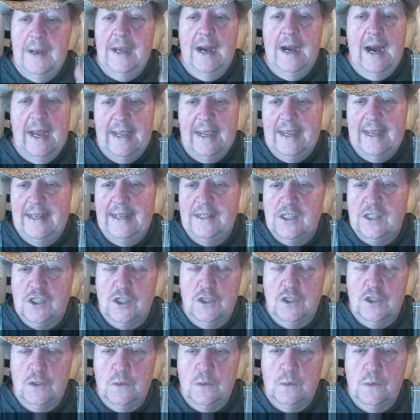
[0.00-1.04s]
hiking
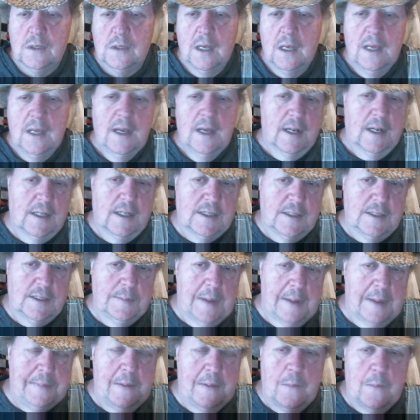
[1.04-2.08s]
shoes, because you
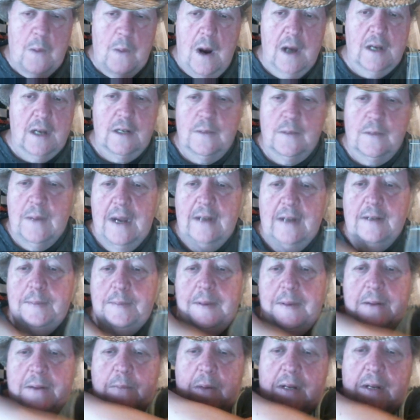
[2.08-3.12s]
might be walking around
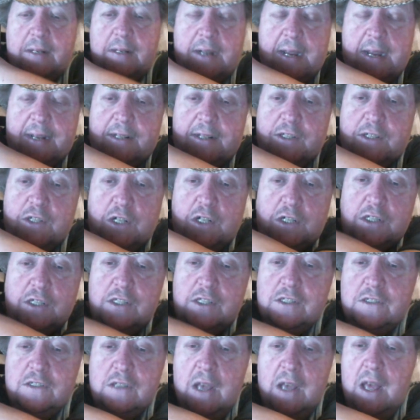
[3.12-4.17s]
depending on what kind of
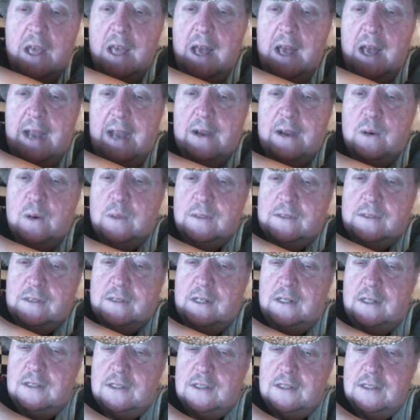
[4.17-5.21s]
excursions. I go on
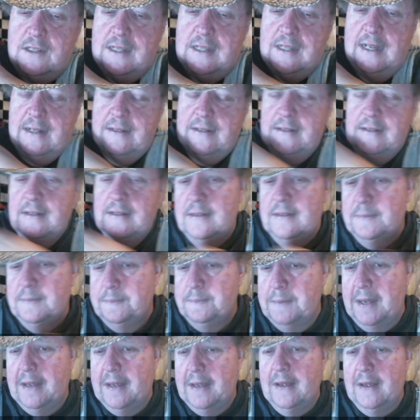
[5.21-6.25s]
excursions that
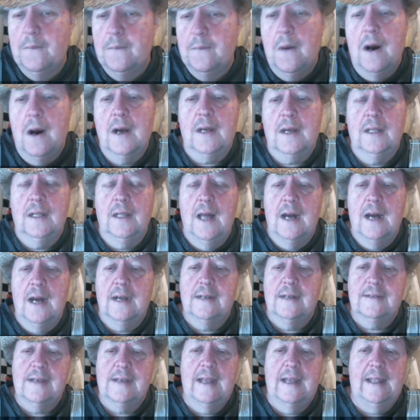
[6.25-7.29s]
make you walk a lot
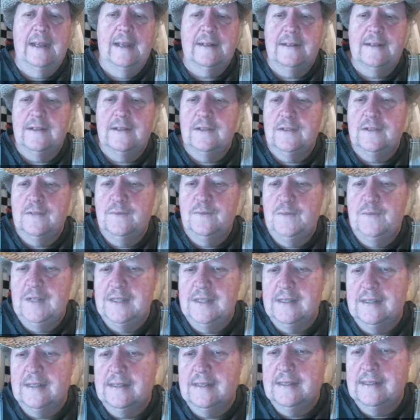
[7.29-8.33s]
because I like to
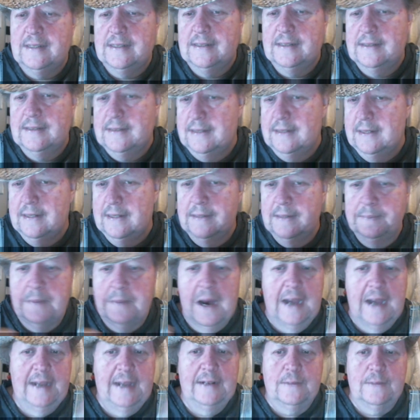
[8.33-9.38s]
visit the
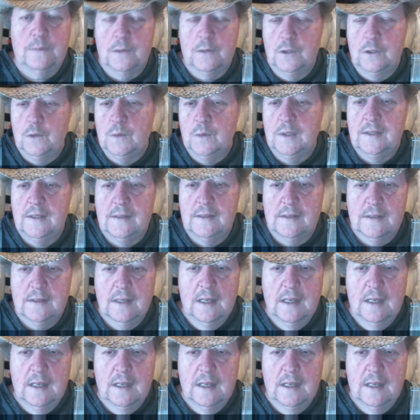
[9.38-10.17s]
Mayan ruins,